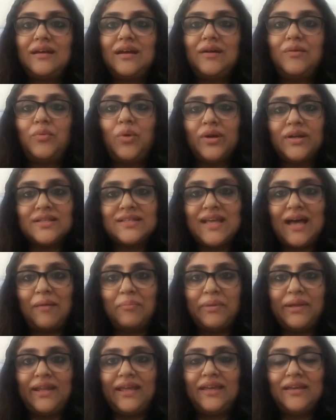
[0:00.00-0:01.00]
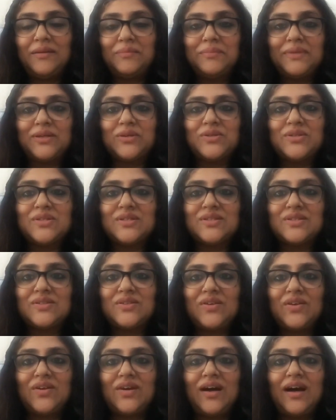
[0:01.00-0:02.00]
what is happening, because
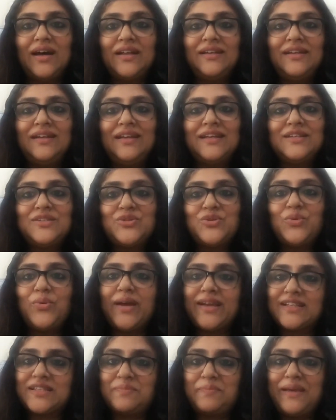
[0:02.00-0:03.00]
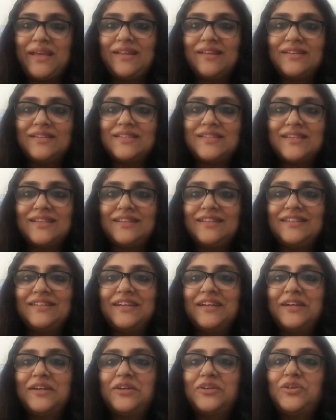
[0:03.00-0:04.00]
unless you experience it,
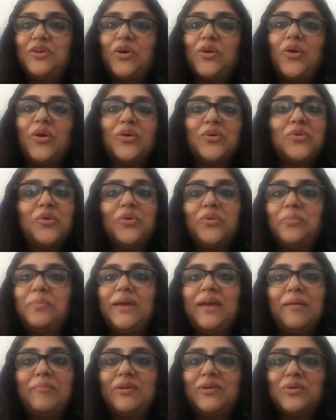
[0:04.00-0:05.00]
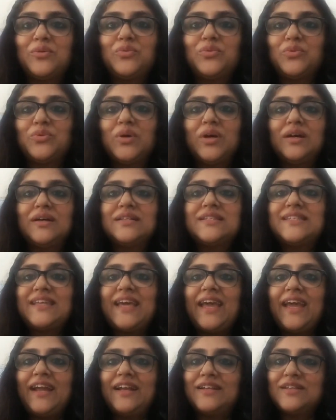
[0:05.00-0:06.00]
you're not going to be able to
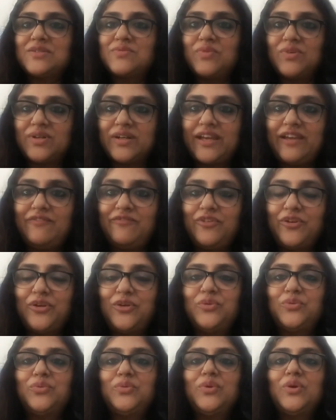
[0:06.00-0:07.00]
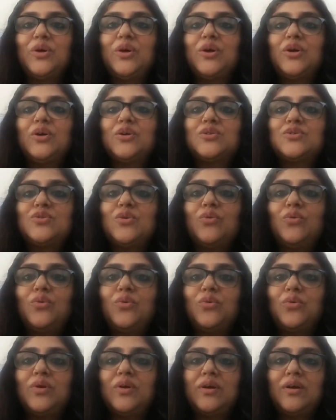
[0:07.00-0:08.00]
say it is working for you.
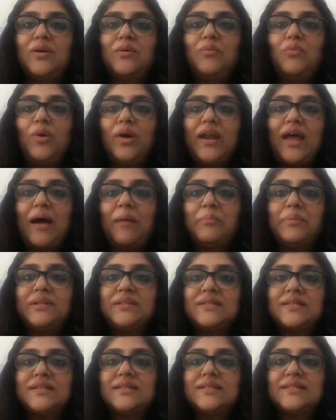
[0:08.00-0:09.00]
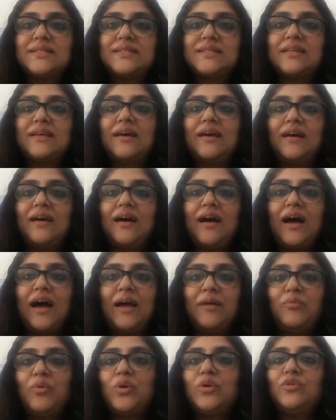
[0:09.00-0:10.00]
So what happens is, I
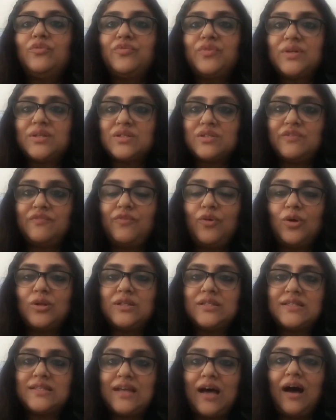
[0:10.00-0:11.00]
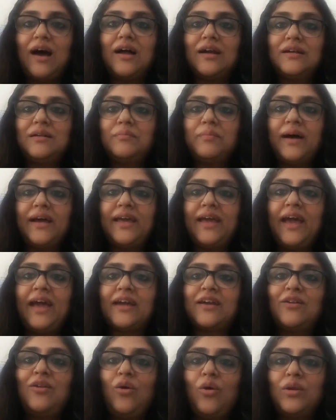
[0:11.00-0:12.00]
want to first of all start by
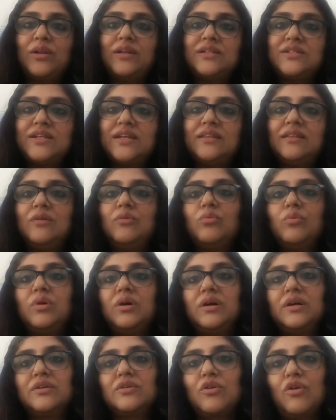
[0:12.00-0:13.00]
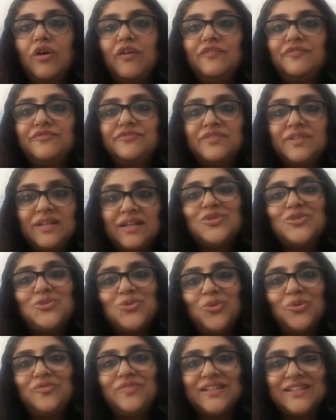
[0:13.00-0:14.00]
acknowledging the work of
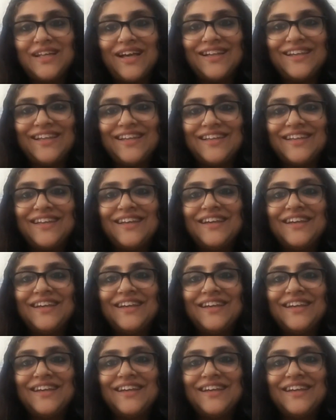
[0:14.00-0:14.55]
Dr. Vitale.